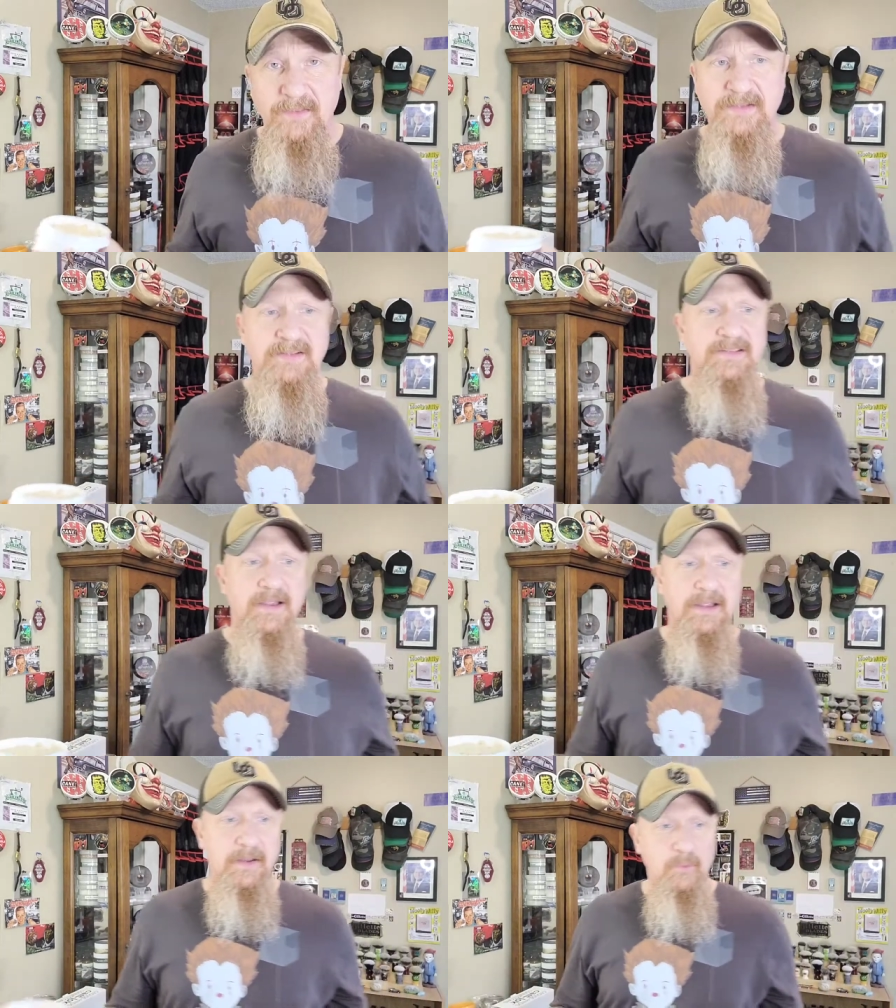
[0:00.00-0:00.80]
And this is
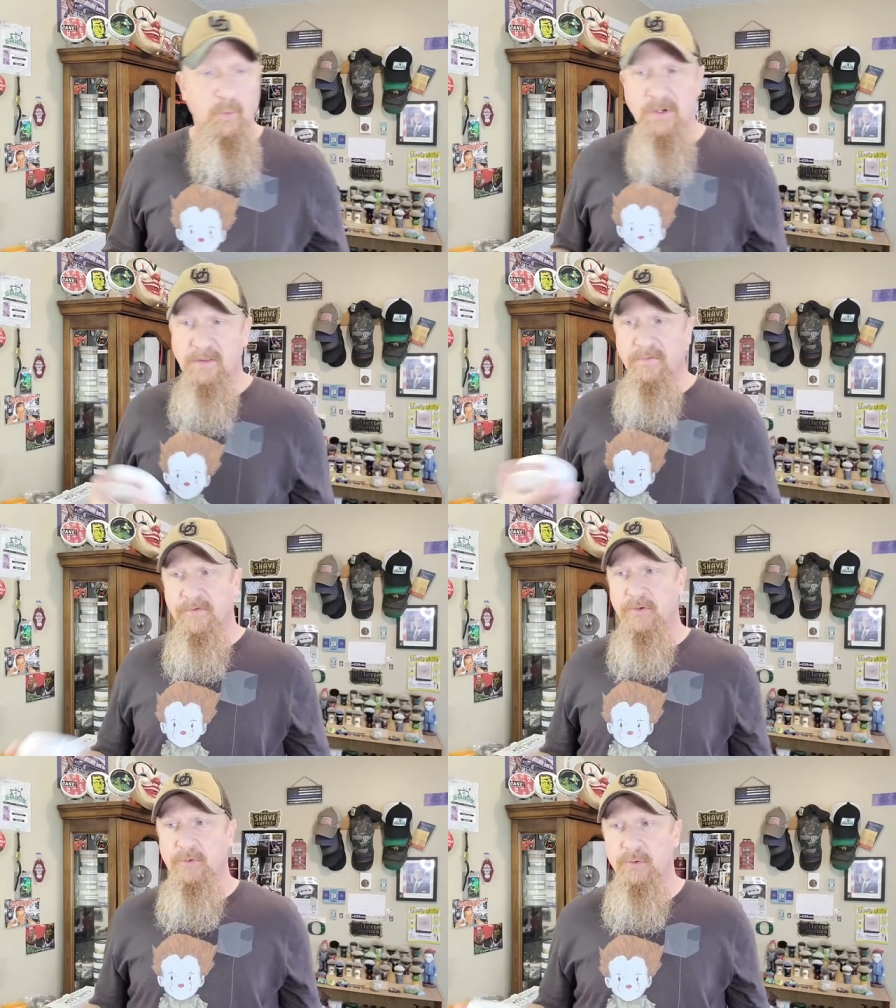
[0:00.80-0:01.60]
like one of the
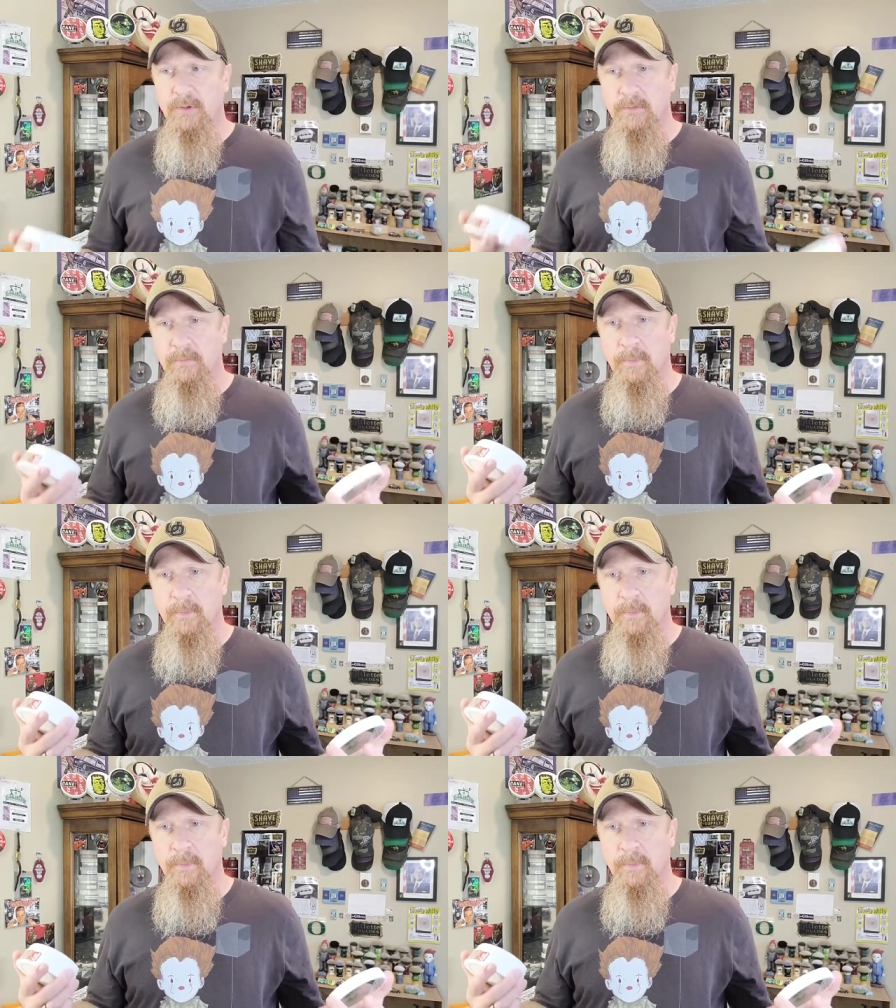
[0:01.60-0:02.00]
few